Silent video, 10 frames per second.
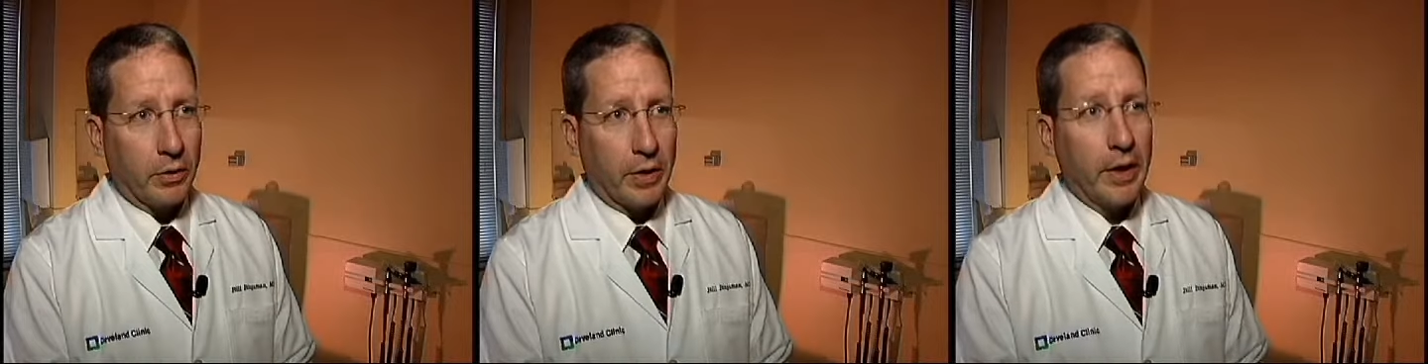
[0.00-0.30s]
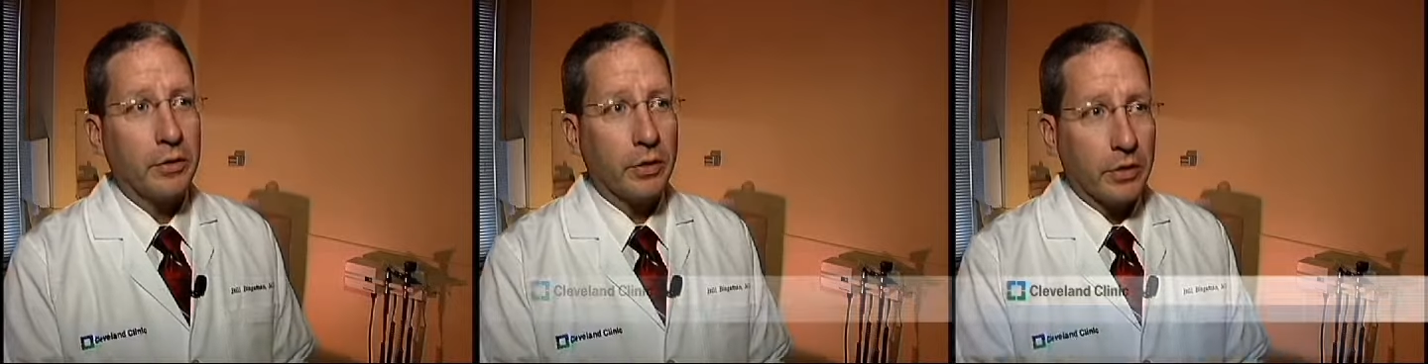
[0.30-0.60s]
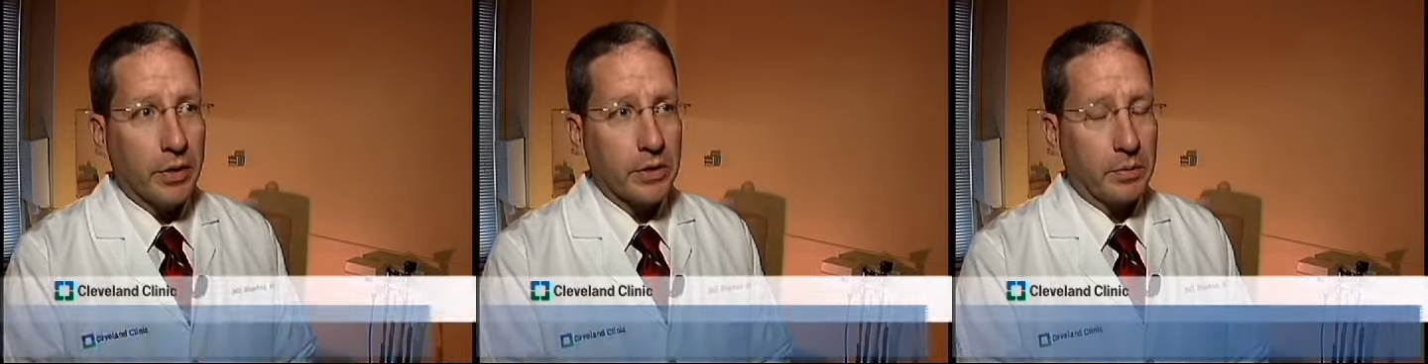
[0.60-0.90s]
or an
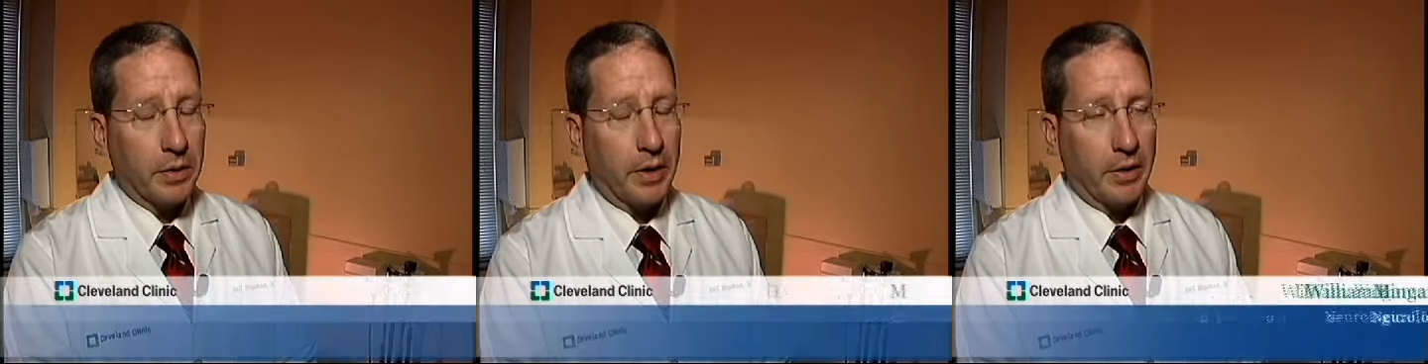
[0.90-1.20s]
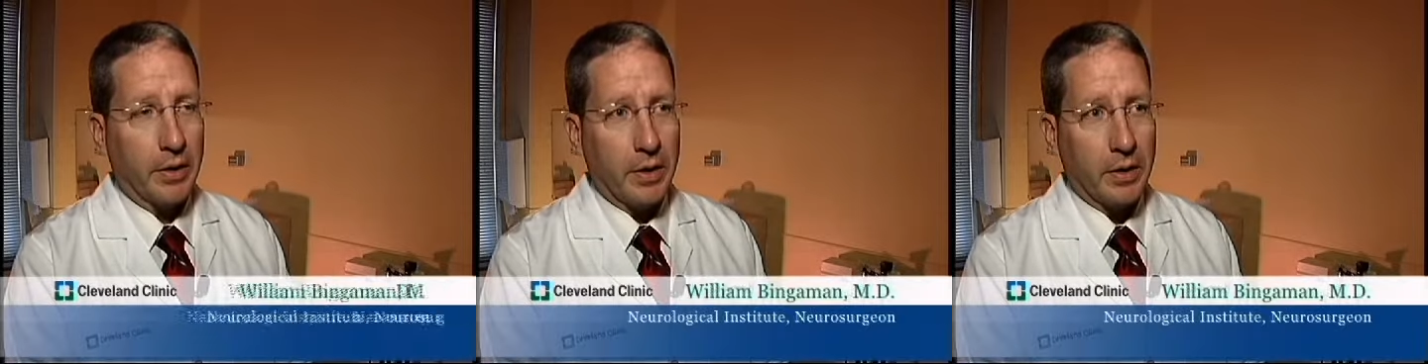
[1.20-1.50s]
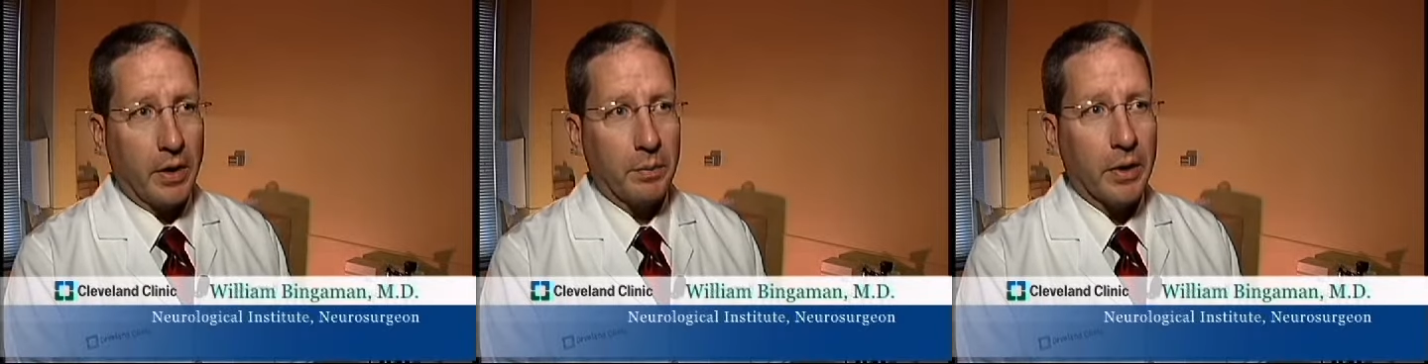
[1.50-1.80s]
interdisciplinary
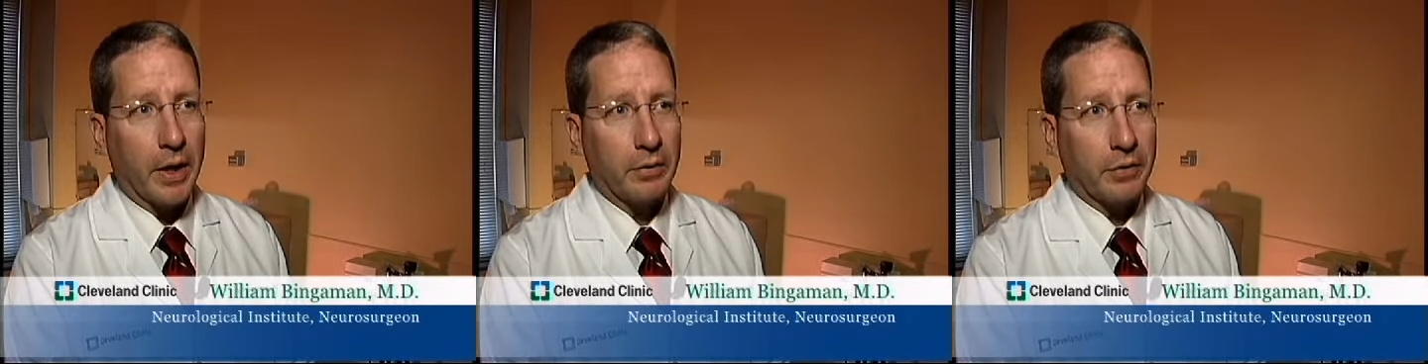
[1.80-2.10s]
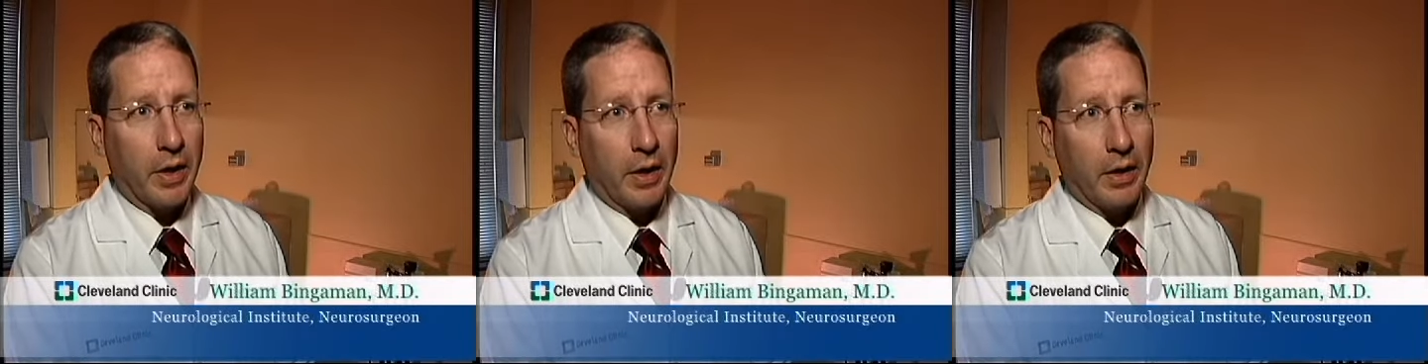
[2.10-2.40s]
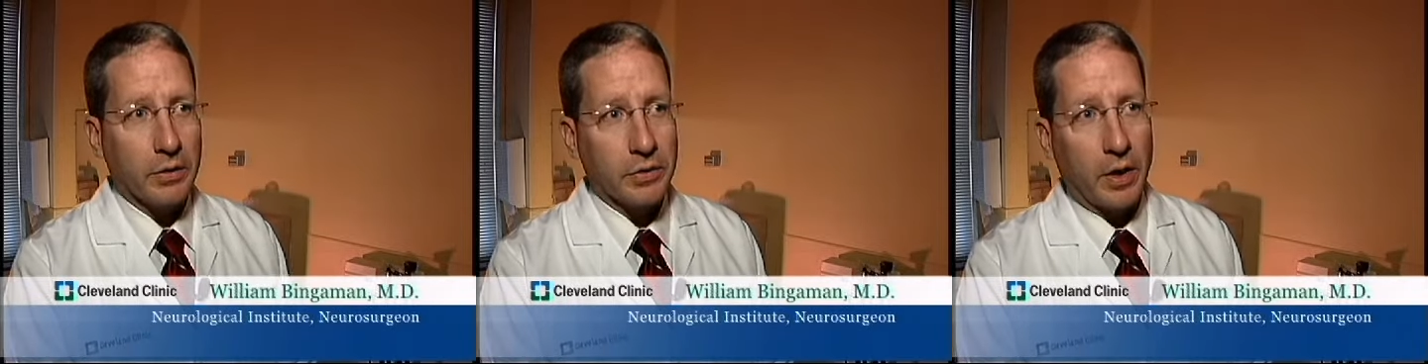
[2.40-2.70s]
plan of
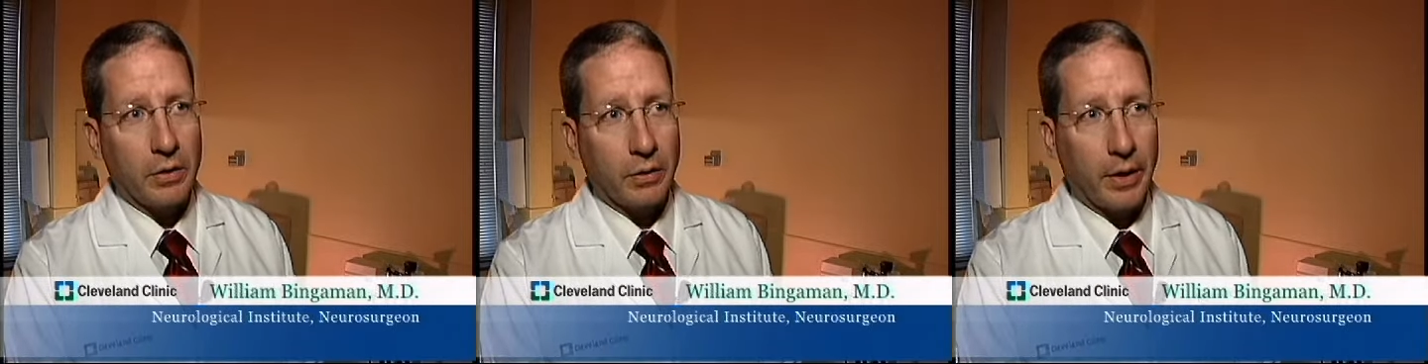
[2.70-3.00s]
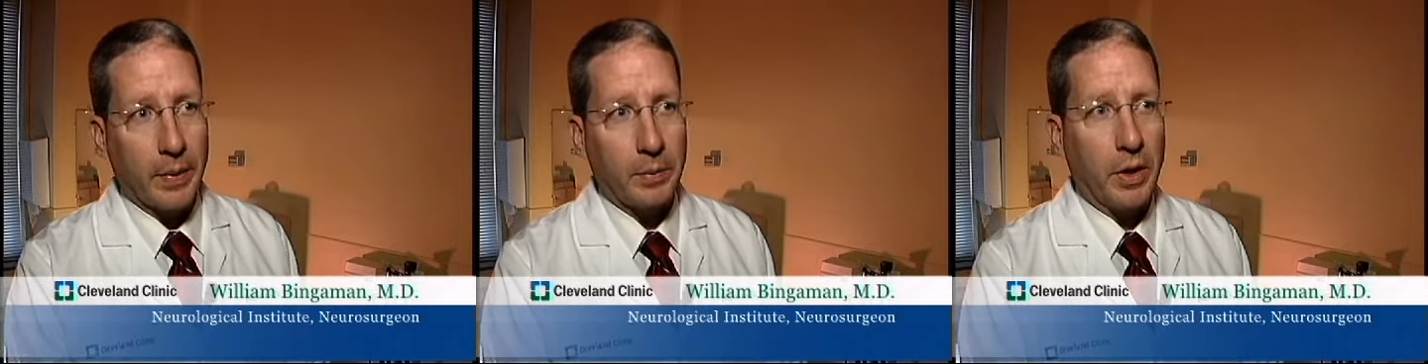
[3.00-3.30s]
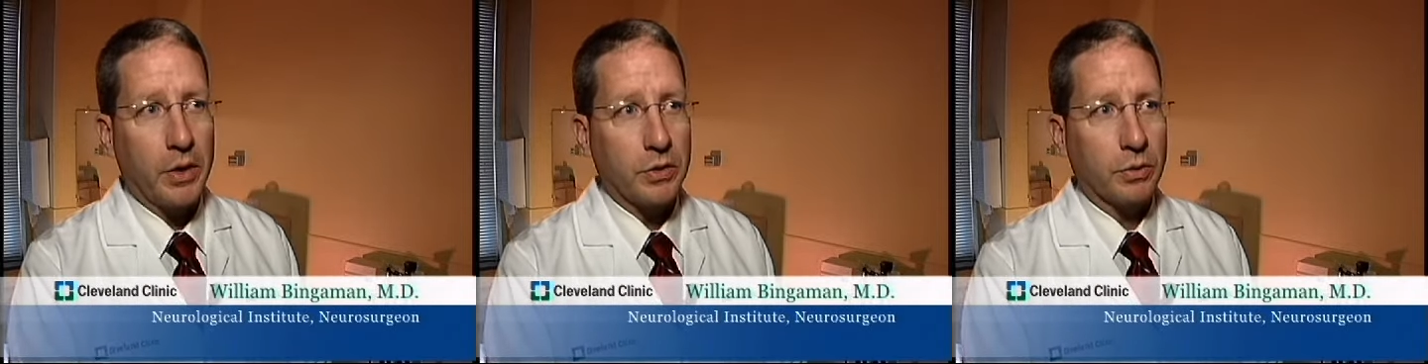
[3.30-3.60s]
care centered around the
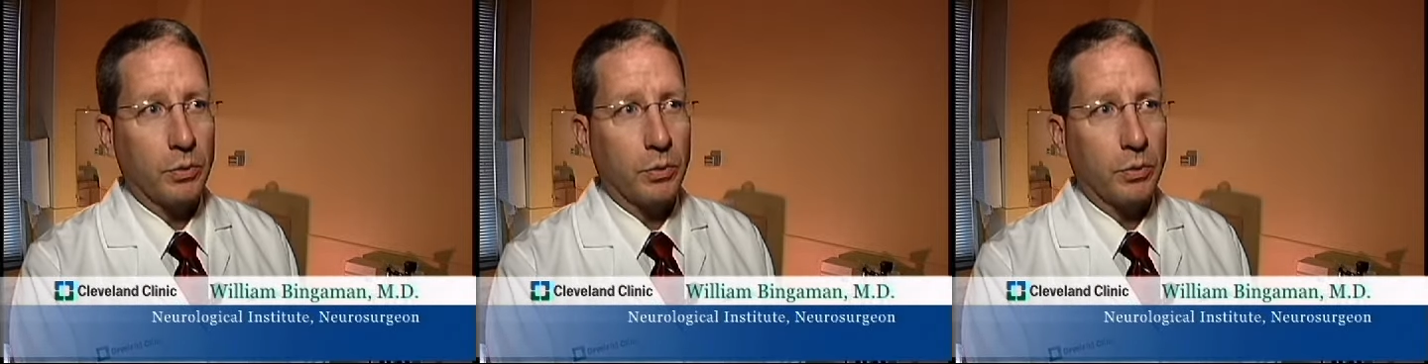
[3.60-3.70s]
patient,